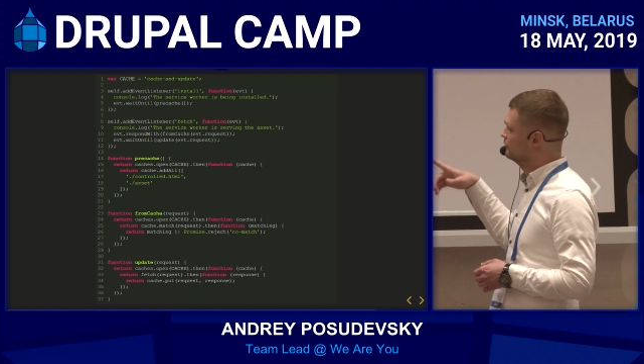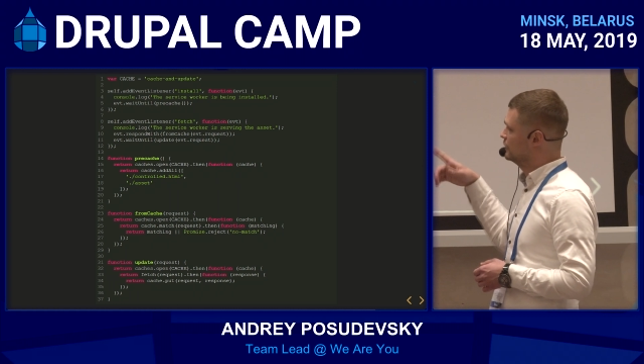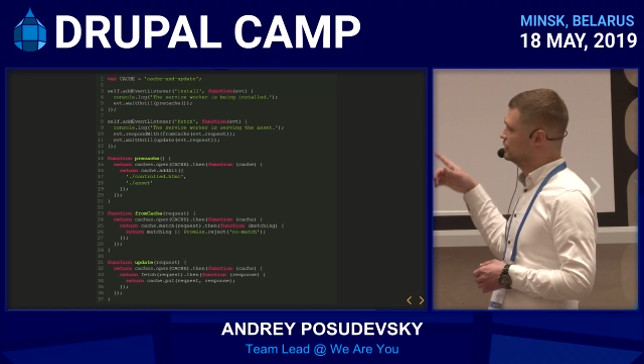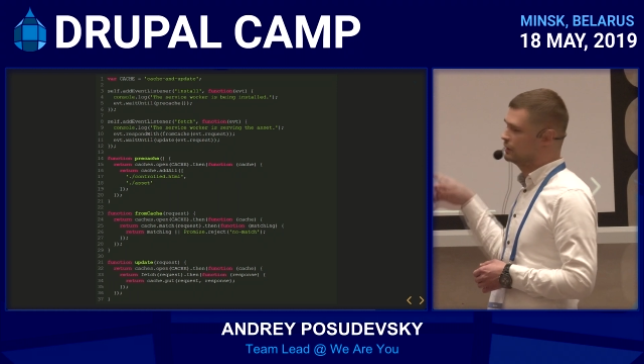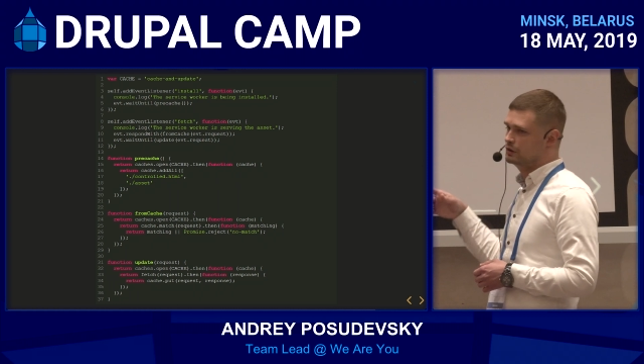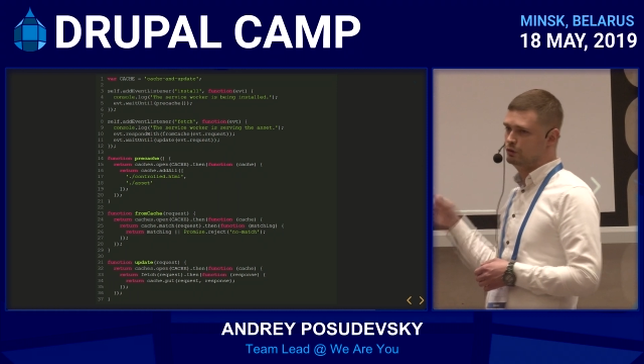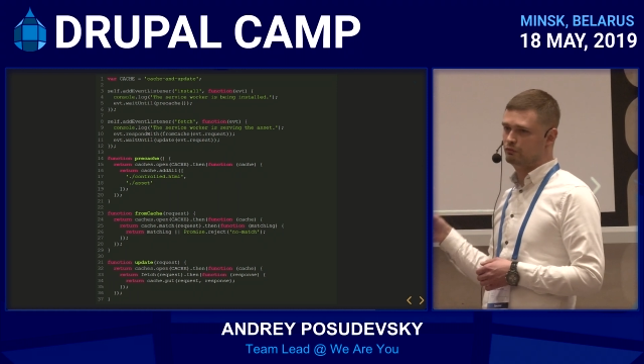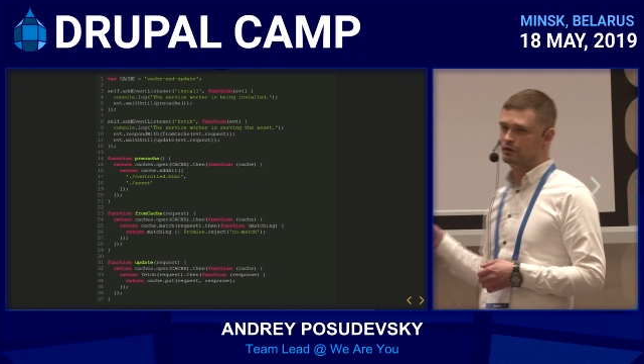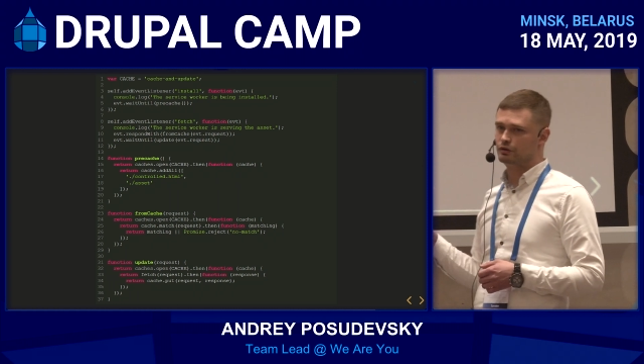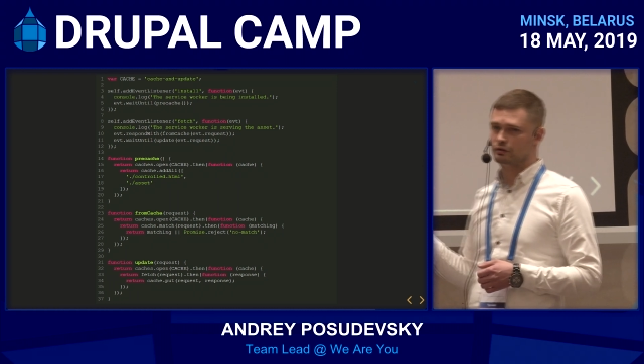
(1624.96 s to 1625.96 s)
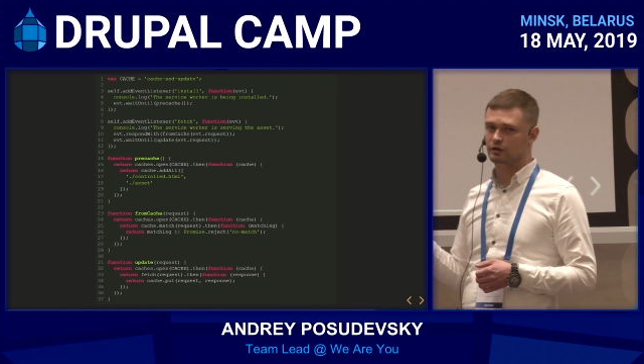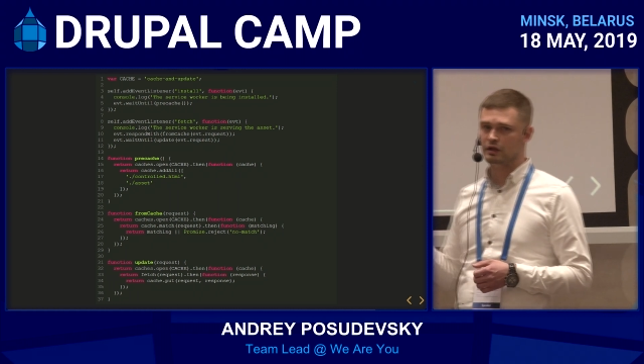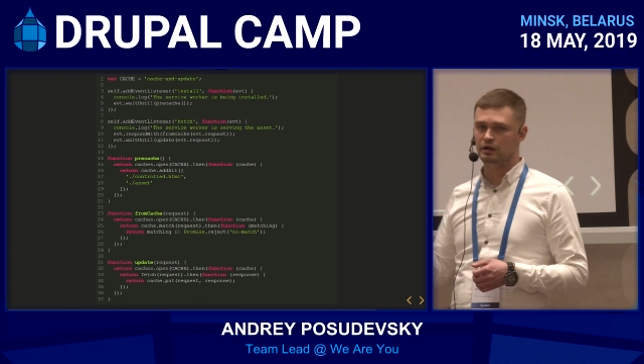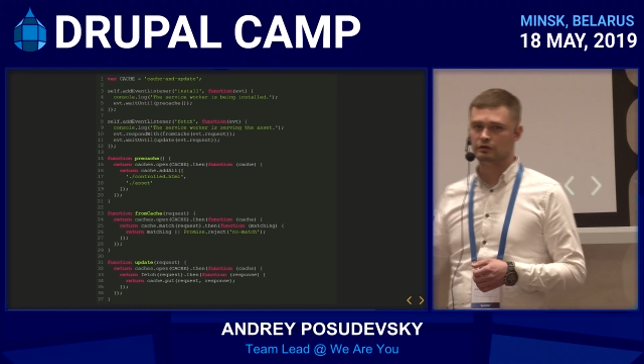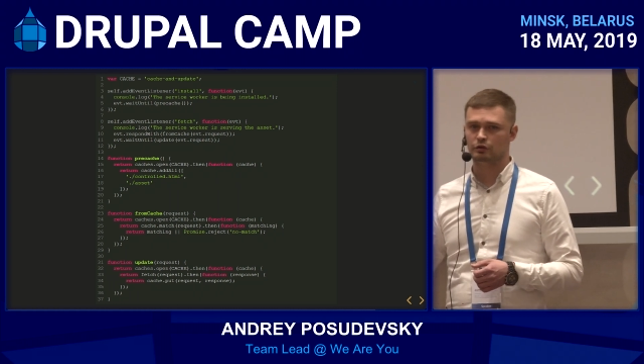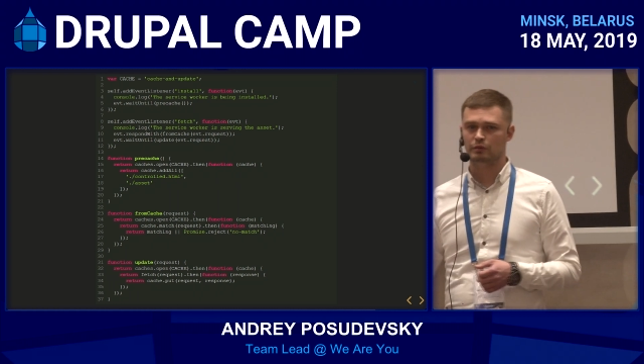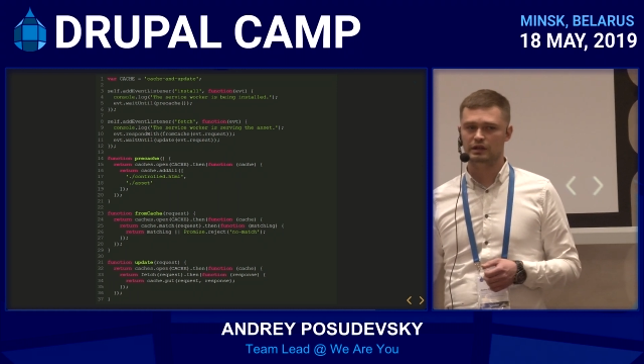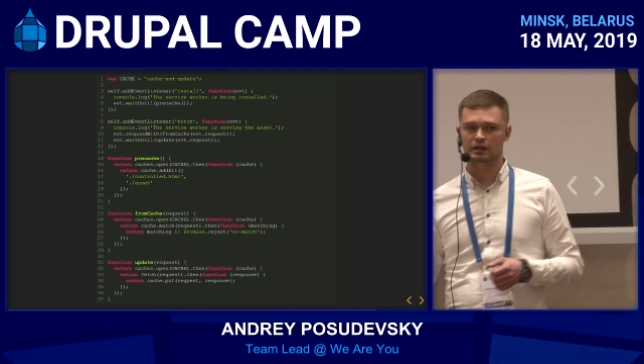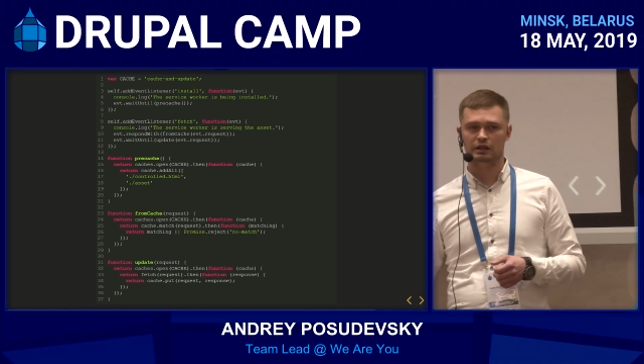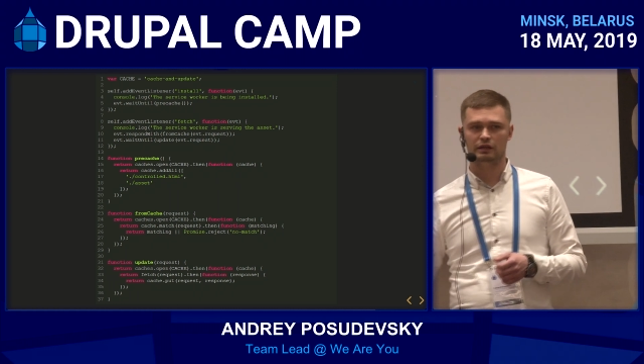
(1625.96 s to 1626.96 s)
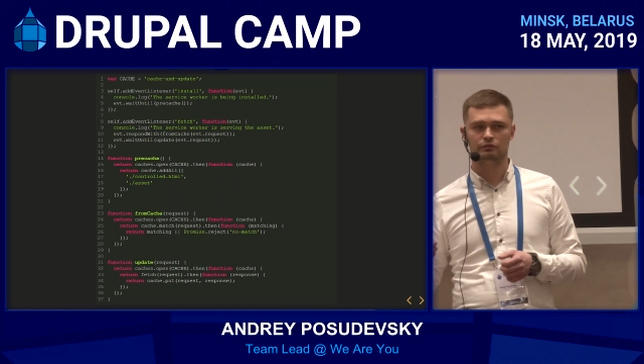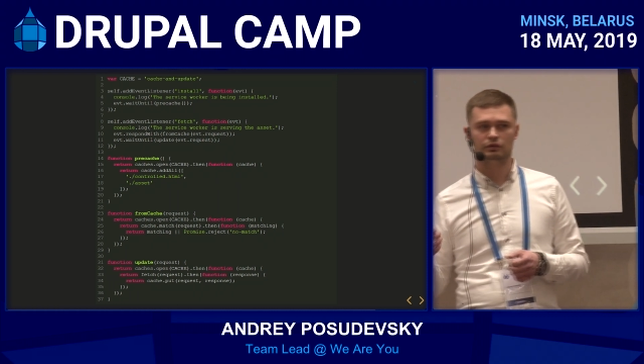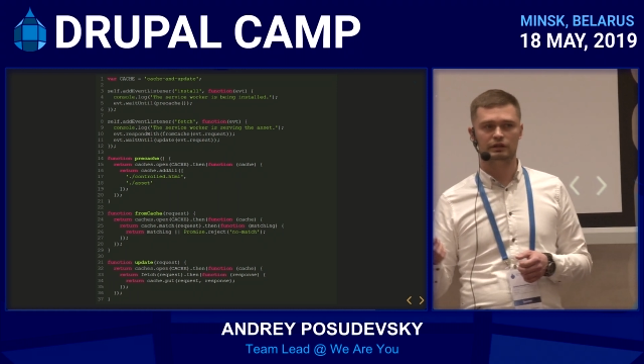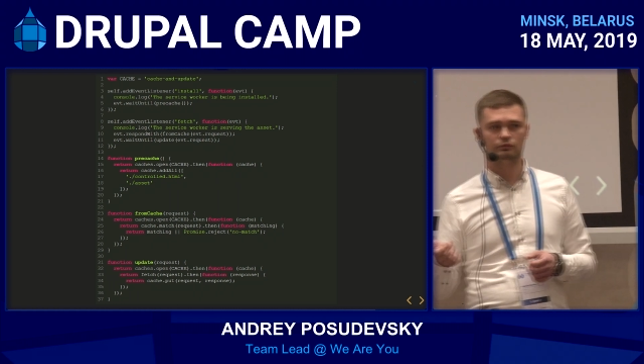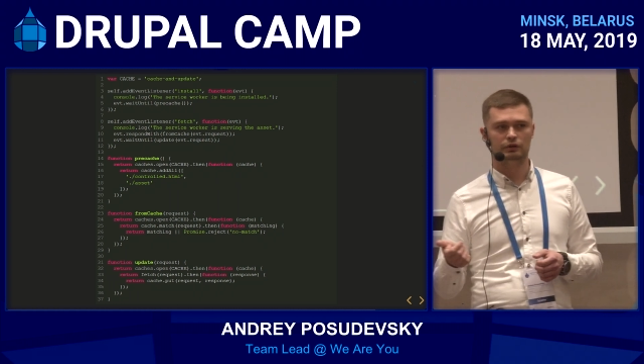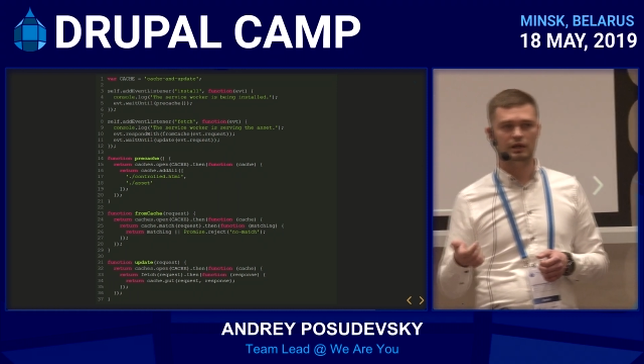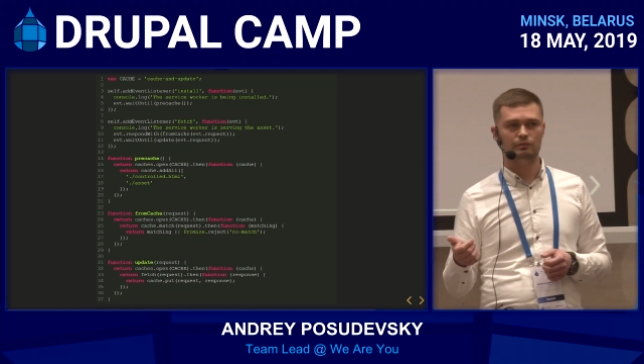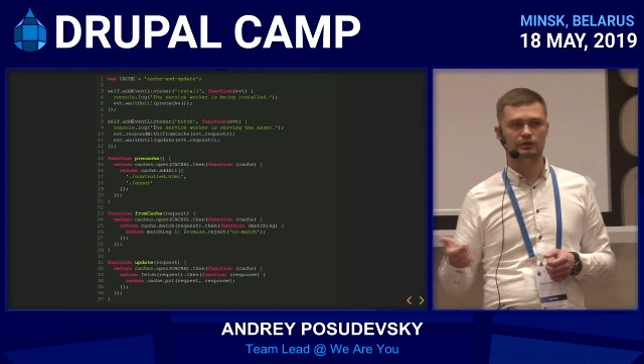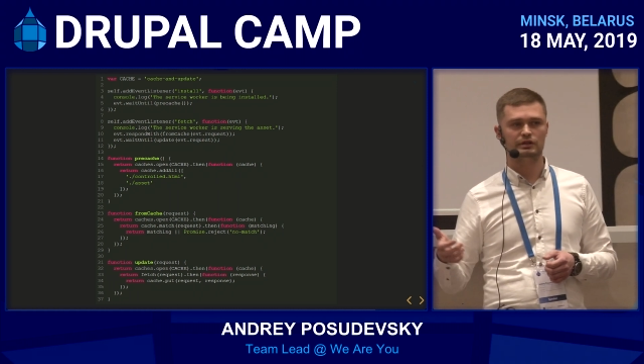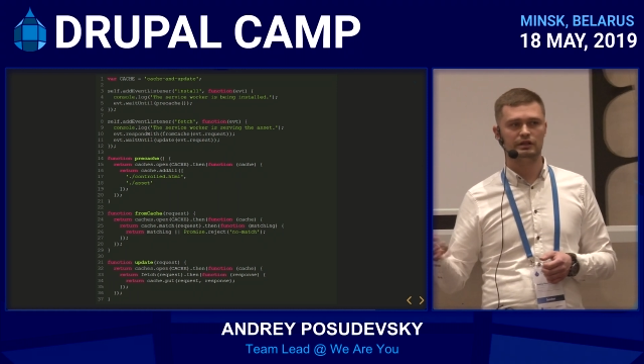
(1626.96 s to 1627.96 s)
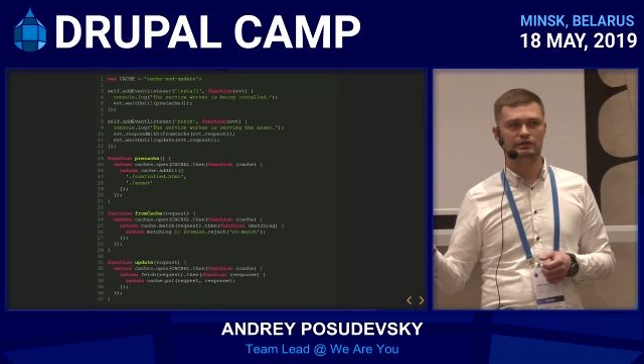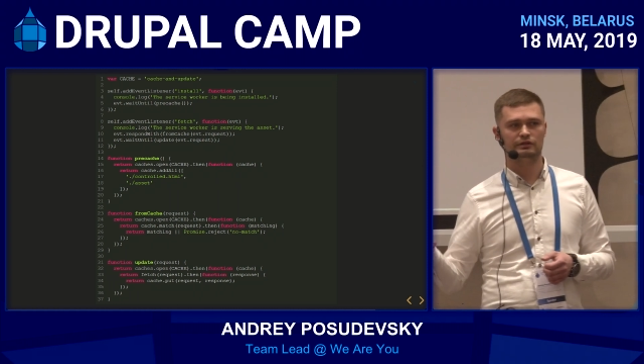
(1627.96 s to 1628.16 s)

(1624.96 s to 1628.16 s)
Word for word: fetching a new version. So basically what, what happens